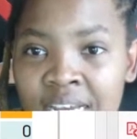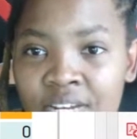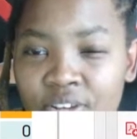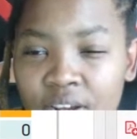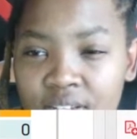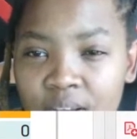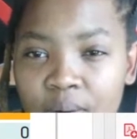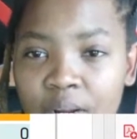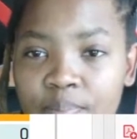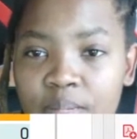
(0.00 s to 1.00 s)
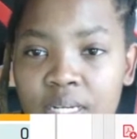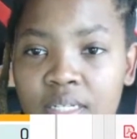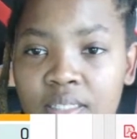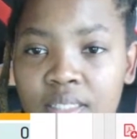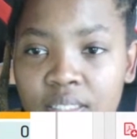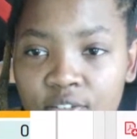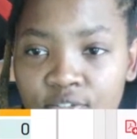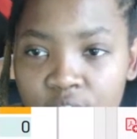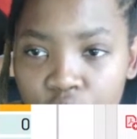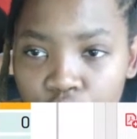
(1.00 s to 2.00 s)
Do you understand what I mean? The
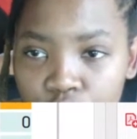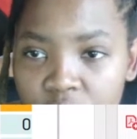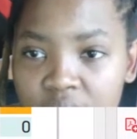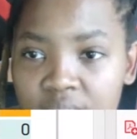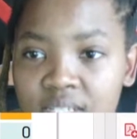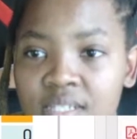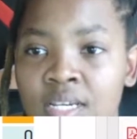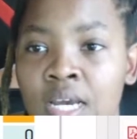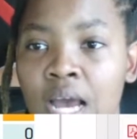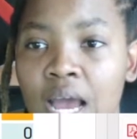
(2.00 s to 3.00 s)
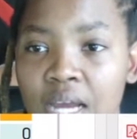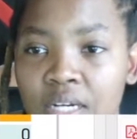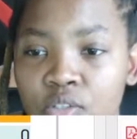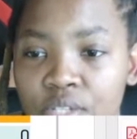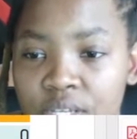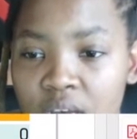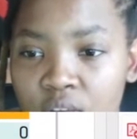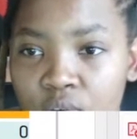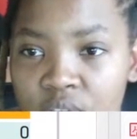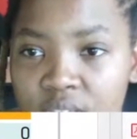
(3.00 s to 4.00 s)
different units. And here
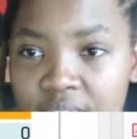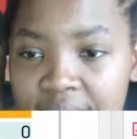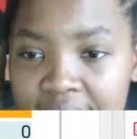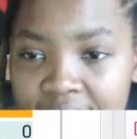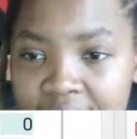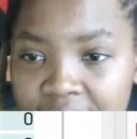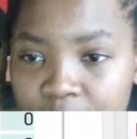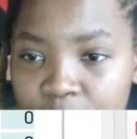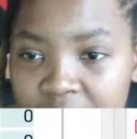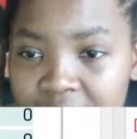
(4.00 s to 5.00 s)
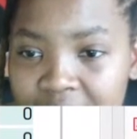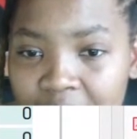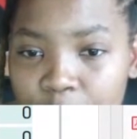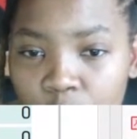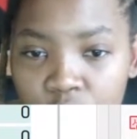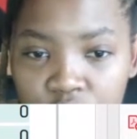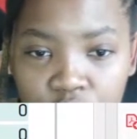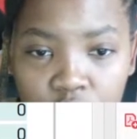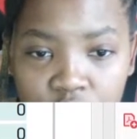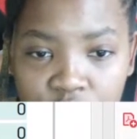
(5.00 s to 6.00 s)
you see the T, that means type equals
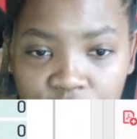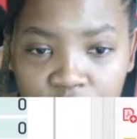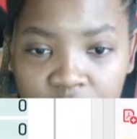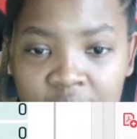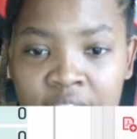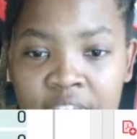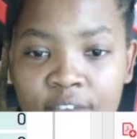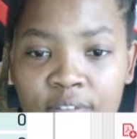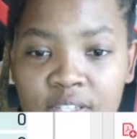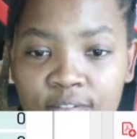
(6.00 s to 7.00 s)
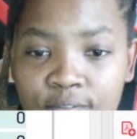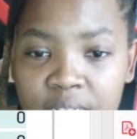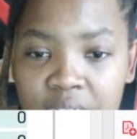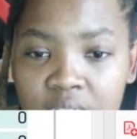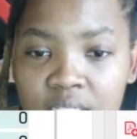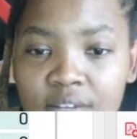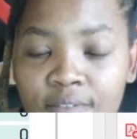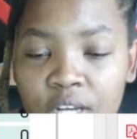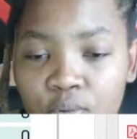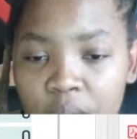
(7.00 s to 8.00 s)
transfer. If it's a V, it's a
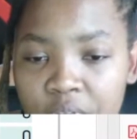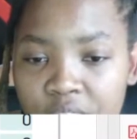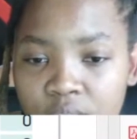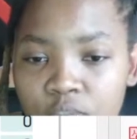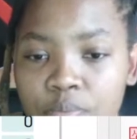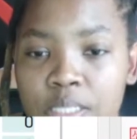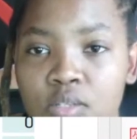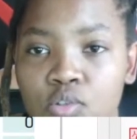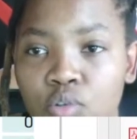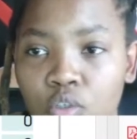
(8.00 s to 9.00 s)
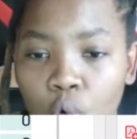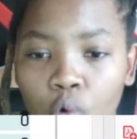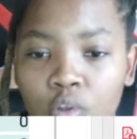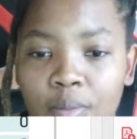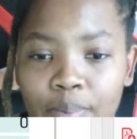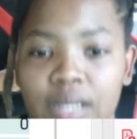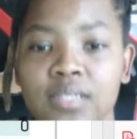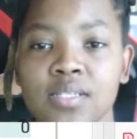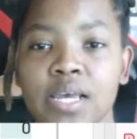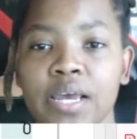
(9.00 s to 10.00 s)
valuation, which means you can call the bank and
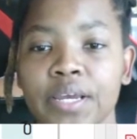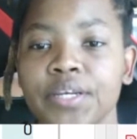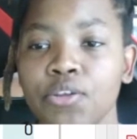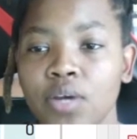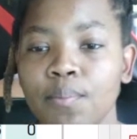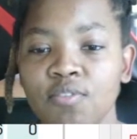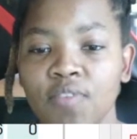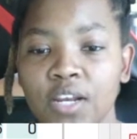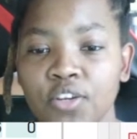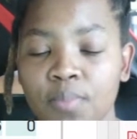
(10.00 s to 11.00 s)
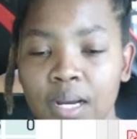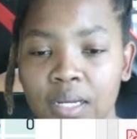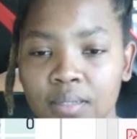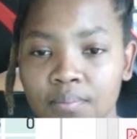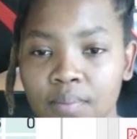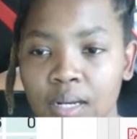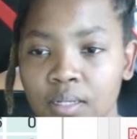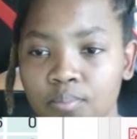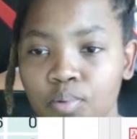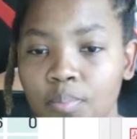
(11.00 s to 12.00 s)
say, hey, can you come and value my
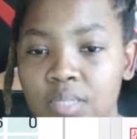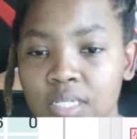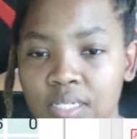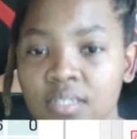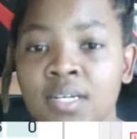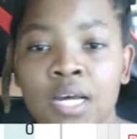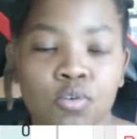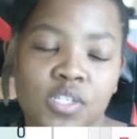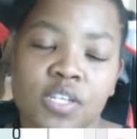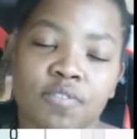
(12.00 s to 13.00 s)
property to see if